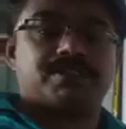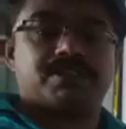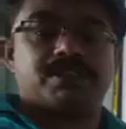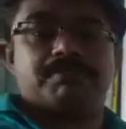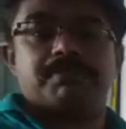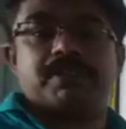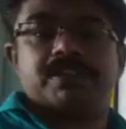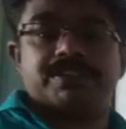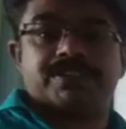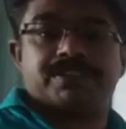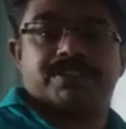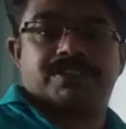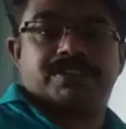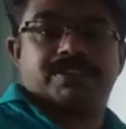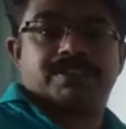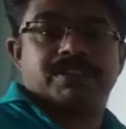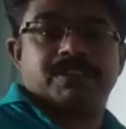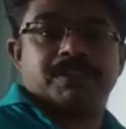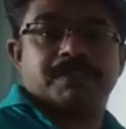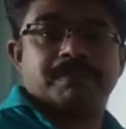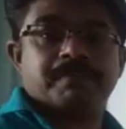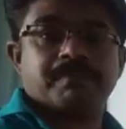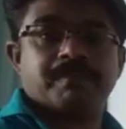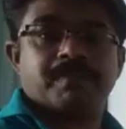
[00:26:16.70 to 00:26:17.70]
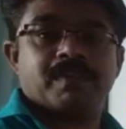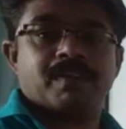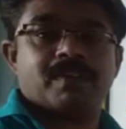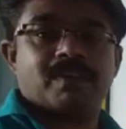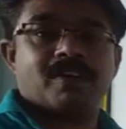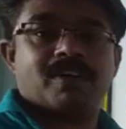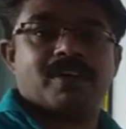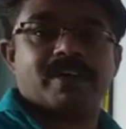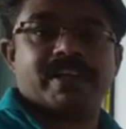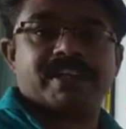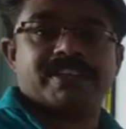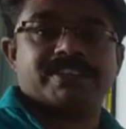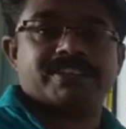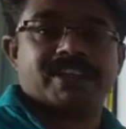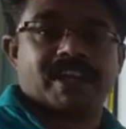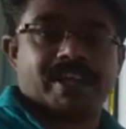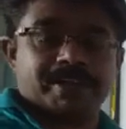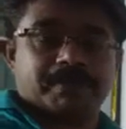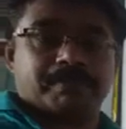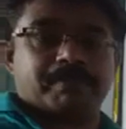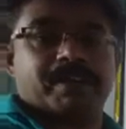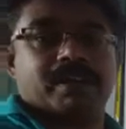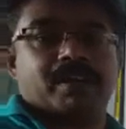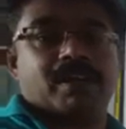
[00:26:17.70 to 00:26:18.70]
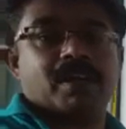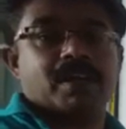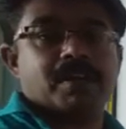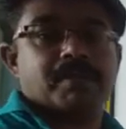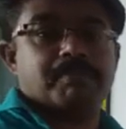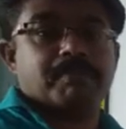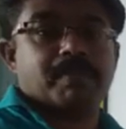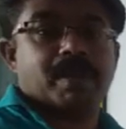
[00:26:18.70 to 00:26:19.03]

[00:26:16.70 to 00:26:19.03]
the bus, or excitement,